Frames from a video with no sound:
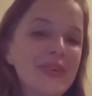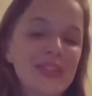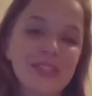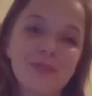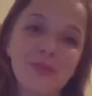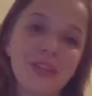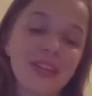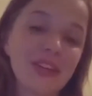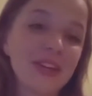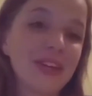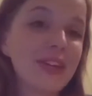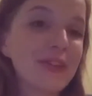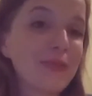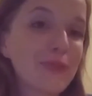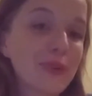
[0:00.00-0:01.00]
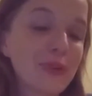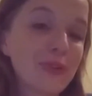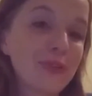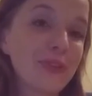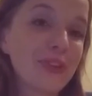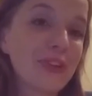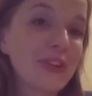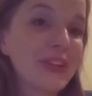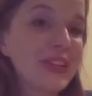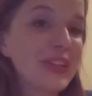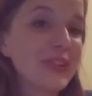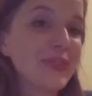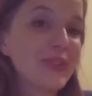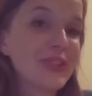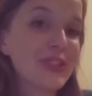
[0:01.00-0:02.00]
it's Minea in front of Learn
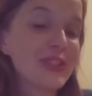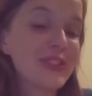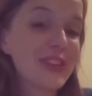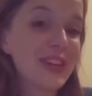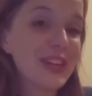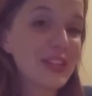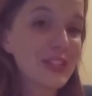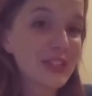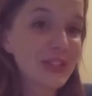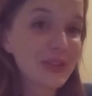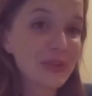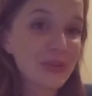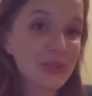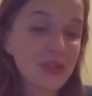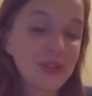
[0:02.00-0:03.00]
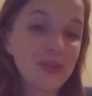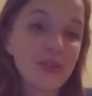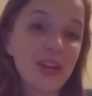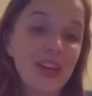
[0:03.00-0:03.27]
Languages HD Audio,